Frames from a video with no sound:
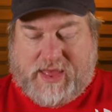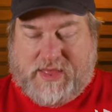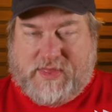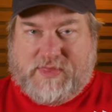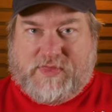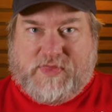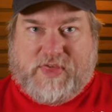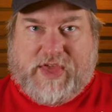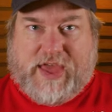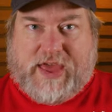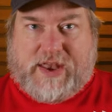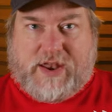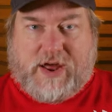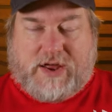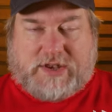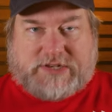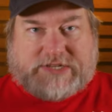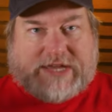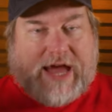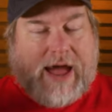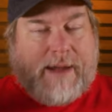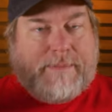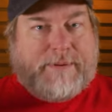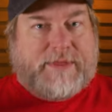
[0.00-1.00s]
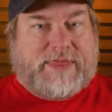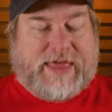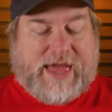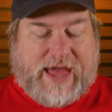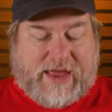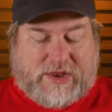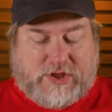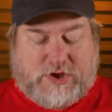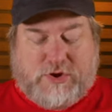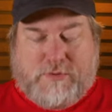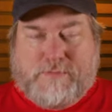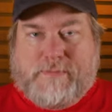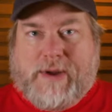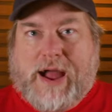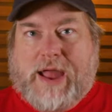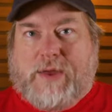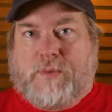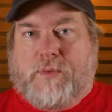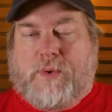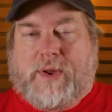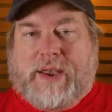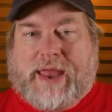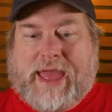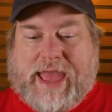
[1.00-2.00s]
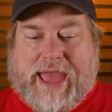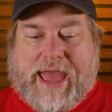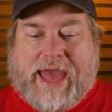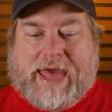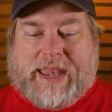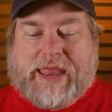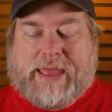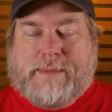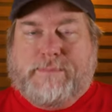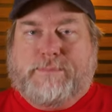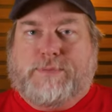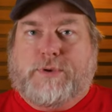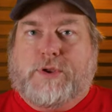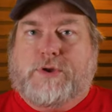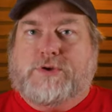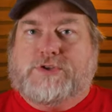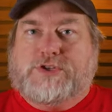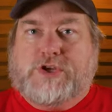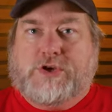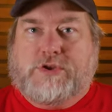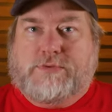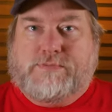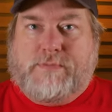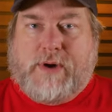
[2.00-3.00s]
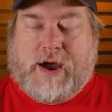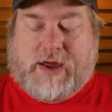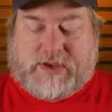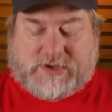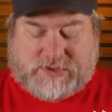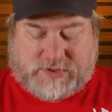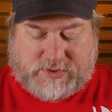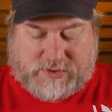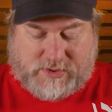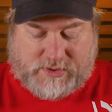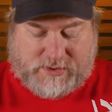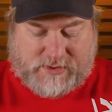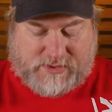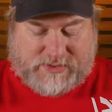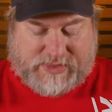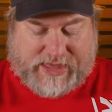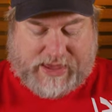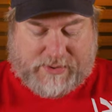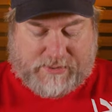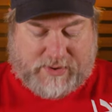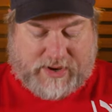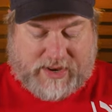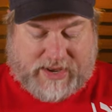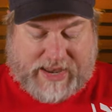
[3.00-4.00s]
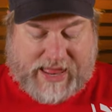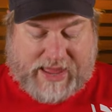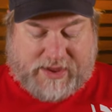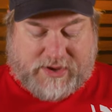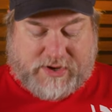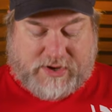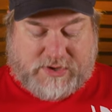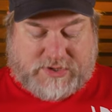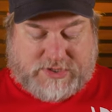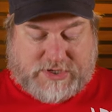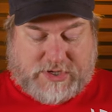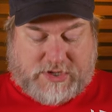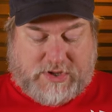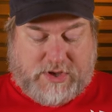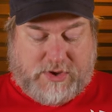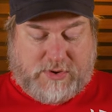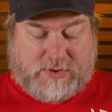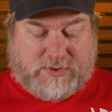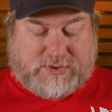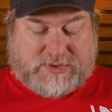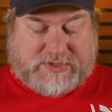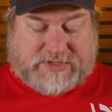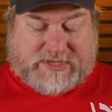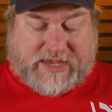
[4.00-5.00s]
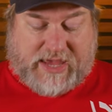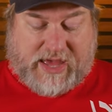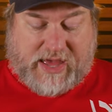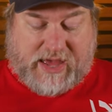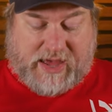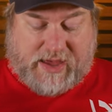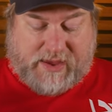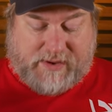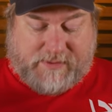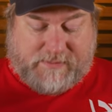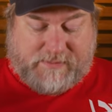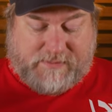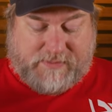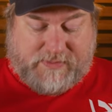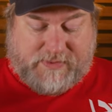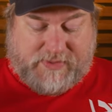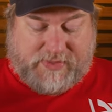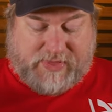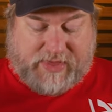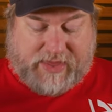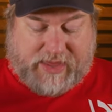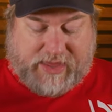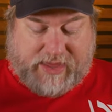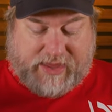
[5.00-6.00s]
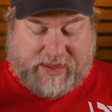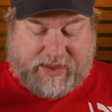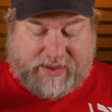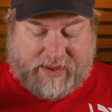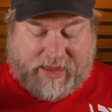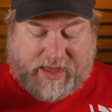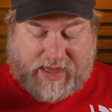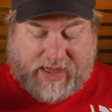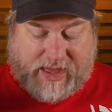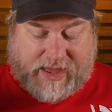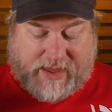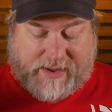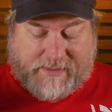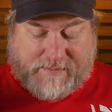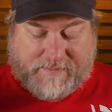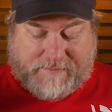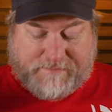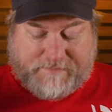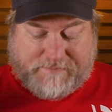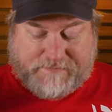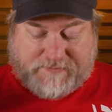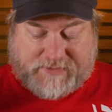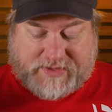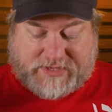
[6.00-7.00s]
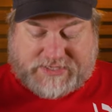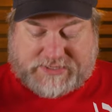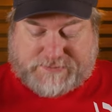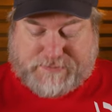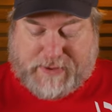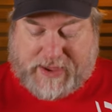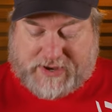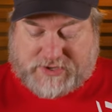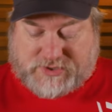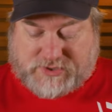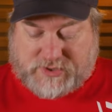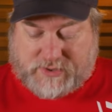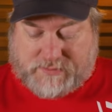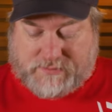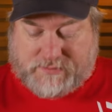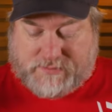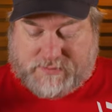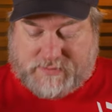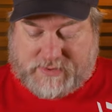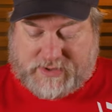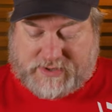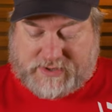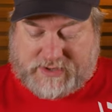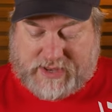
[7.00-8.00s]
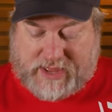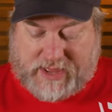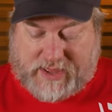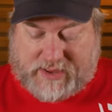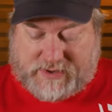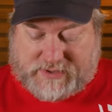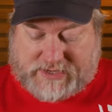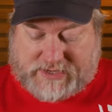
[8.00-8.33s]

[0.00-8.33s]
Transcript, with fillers: Then on top of that, you might want to add a Bluetooth module that will allow you to use uh, the um, Spektrum uh,